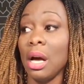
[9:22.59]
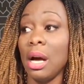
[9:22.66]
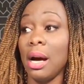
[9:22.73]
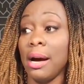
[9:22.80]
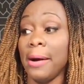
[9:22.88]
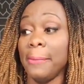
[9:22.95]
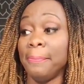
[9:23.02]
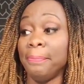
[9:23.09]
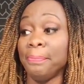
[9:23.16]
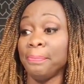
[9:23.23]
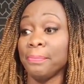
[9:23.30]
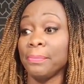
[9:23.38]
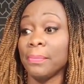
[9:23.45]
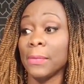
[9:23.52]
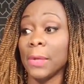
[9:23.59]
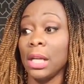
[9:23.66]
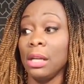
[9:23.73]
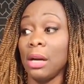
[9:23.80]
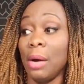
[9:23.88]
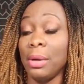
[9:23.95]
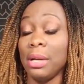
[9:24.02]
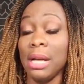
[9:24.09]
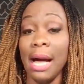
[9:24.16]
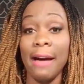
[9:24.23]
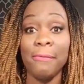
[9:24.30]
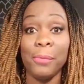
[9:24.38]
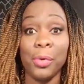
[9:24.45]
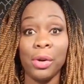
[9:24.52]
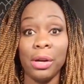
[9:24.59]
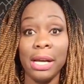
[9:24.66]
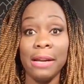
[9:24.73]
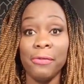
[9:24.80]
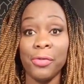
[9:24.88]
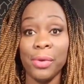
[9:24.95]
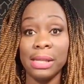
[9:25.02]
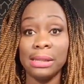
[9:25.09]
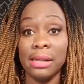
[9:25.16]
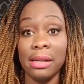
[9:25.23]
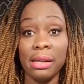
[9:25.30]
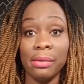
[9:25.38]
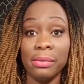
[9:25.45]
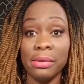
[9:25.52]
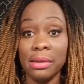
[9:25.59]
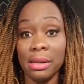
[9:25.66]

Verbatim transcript: um you know, I want to have more influence on the,